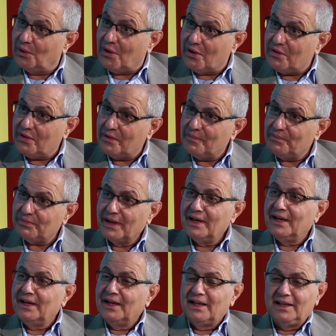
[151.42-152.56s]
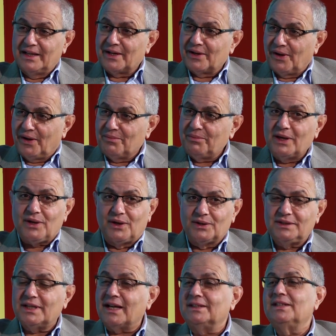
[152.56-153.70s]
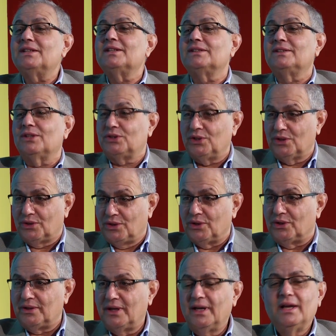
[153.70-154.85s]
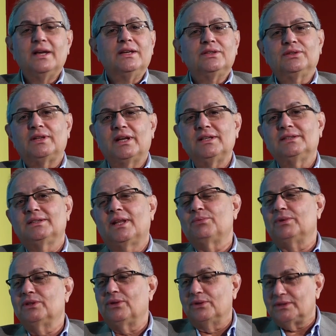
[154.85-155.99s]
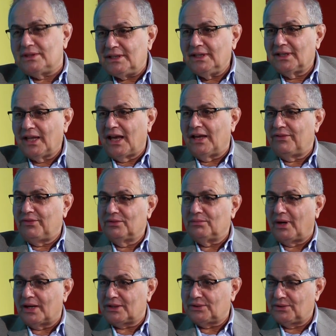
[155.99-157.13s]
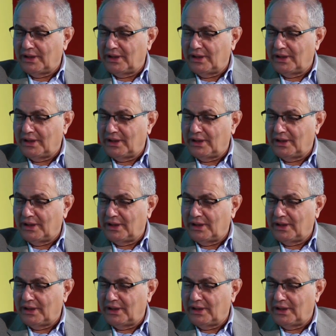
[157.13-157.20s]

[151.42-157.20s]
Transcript: to Earth later on, because the conditions are so good. So the reason that we don't see life on Mars